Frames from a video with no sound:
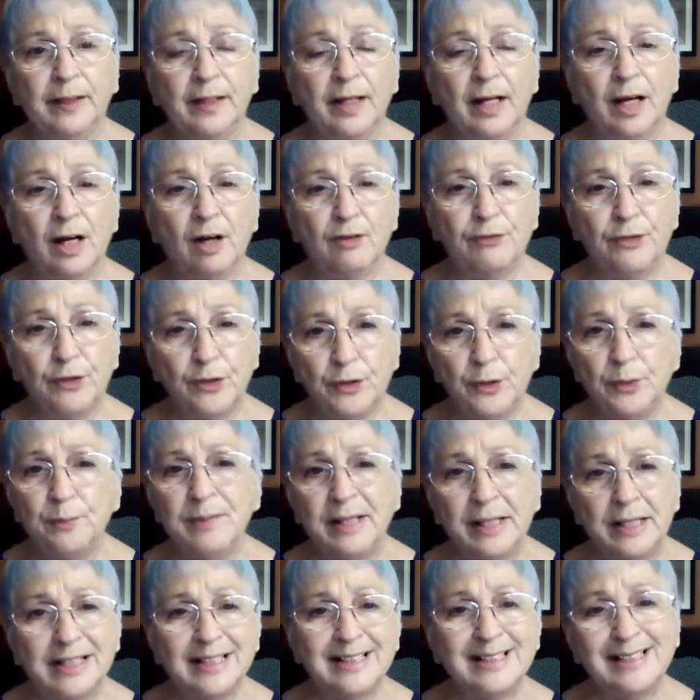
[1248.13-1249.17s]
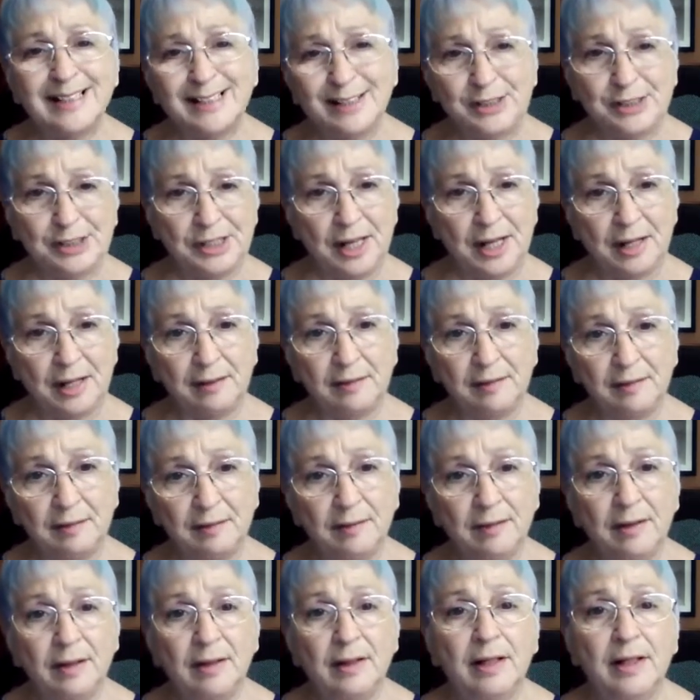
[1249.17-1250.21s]
of the human condition
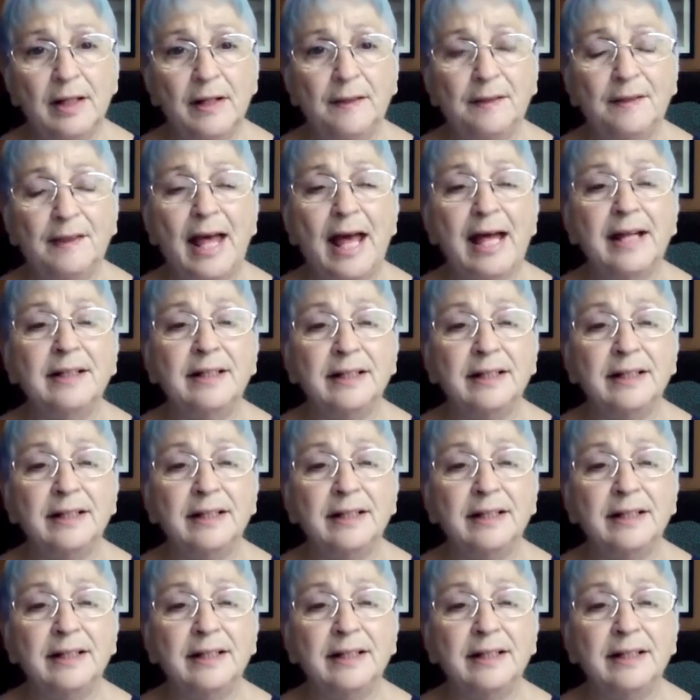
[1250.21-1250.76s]
that